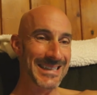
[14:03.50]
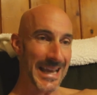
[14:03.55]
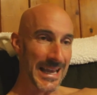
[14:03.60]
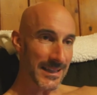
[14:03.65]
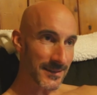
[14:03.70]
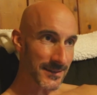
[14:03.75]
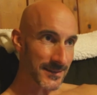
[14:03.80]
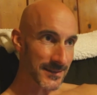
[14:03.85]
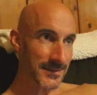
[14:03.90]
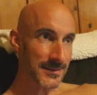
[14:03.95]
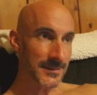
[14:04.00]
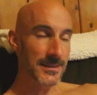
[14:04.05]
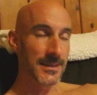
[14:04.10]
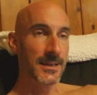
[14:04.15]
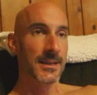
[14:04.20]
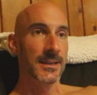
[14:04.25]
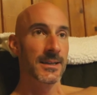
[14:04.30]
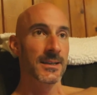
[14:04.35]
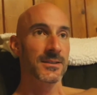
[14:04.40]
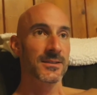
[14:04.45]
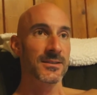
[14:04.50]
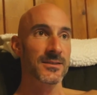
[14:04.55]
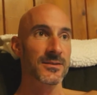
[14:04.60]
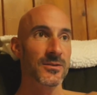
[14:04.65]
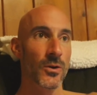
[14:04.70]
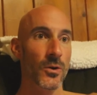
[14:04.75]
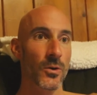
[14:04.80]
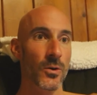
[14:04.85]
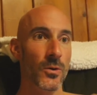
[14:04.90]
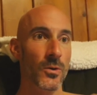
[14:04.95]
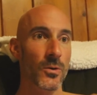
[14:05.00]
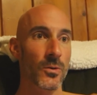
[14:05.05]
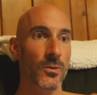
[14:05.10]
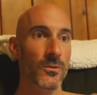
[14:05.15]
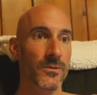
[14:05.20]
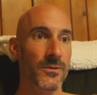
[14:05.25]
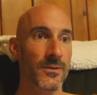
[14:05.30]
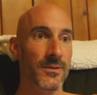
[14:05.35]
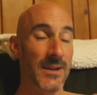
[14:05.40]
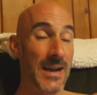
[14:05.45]
dense.
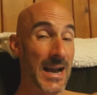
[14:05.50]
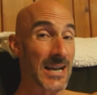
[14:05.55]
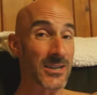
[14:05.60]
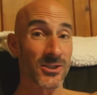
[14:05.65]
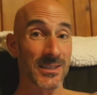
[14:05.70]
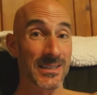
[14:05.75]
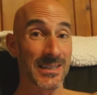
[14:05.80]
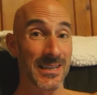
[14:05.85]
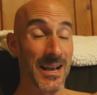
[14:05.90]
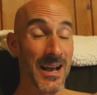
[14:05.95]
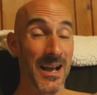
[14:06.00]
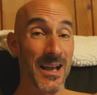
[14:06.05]
So actually,